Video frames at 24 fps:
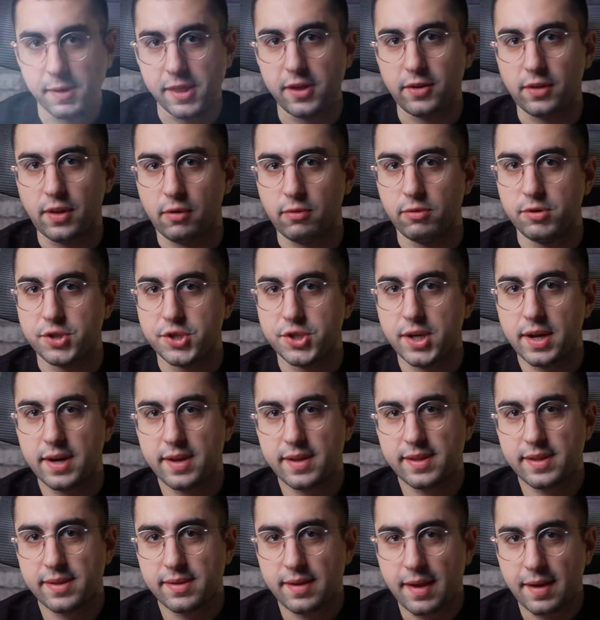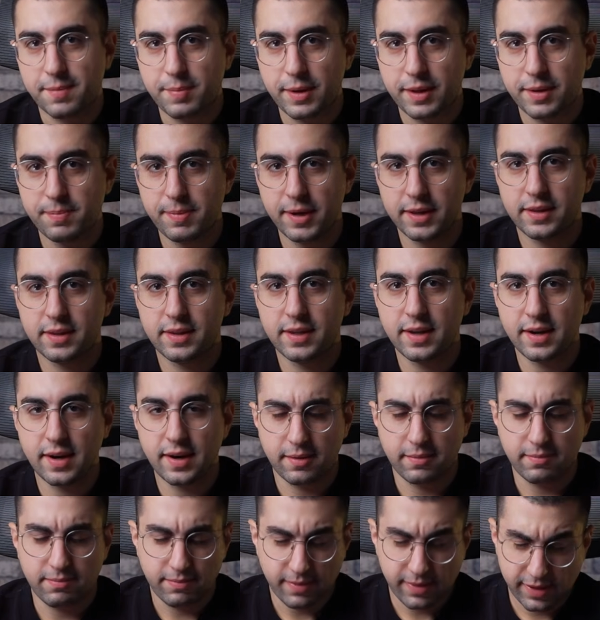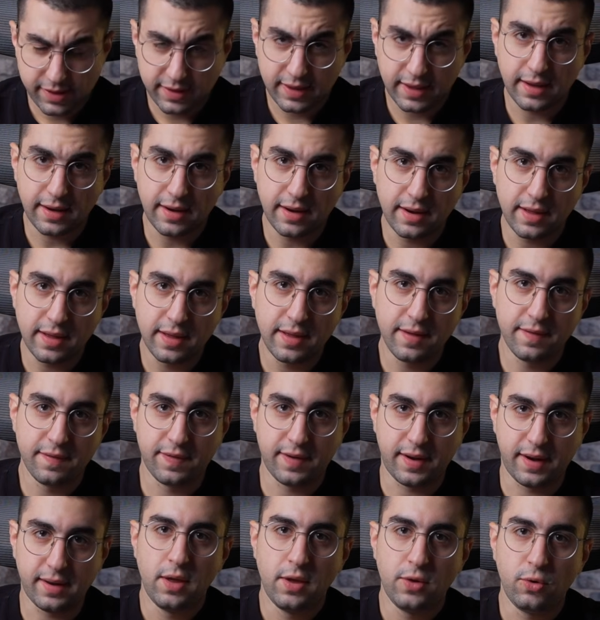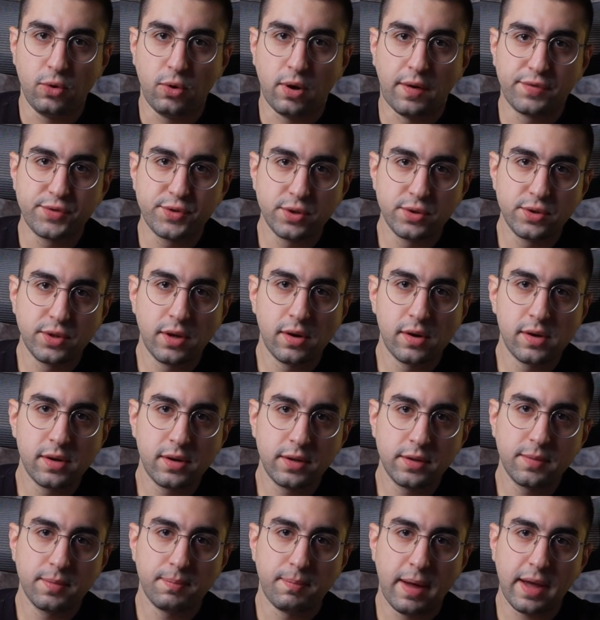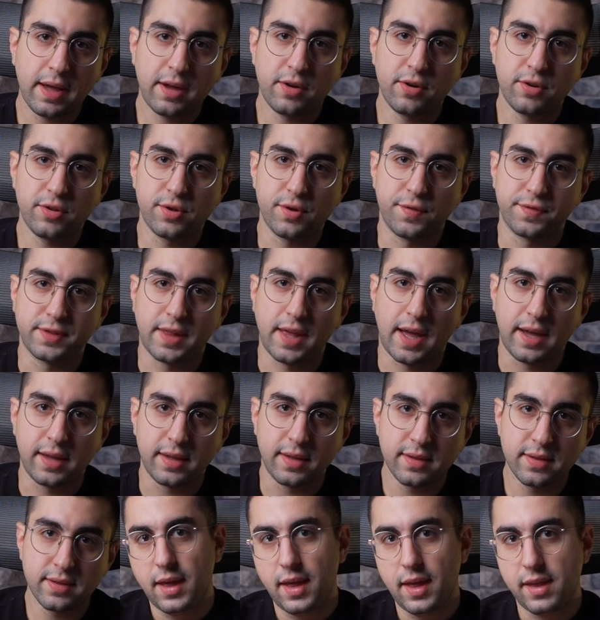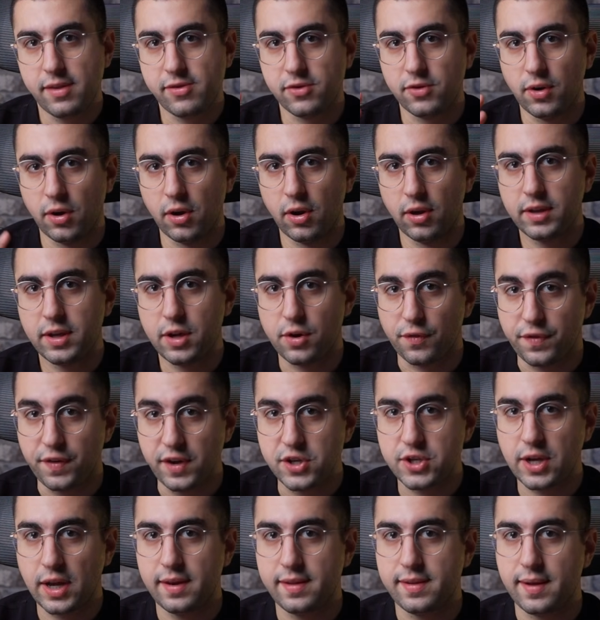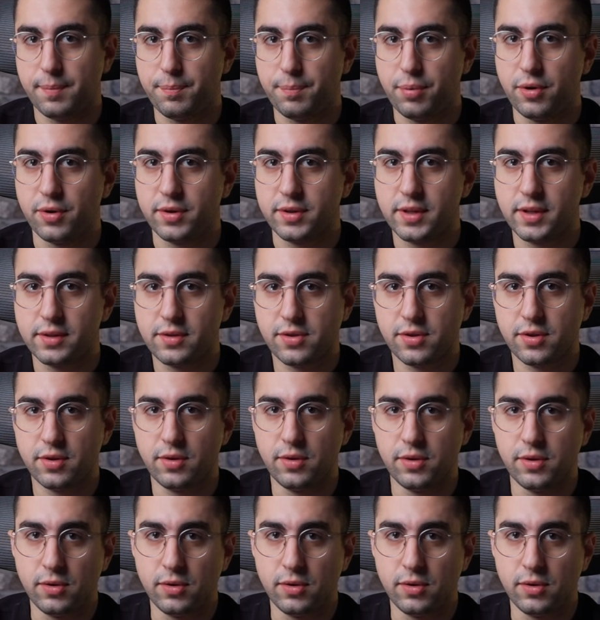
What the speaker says: I will share is a bit better and still free. You have to download Microsoft Eyes. It's no longer officially supported, so you'll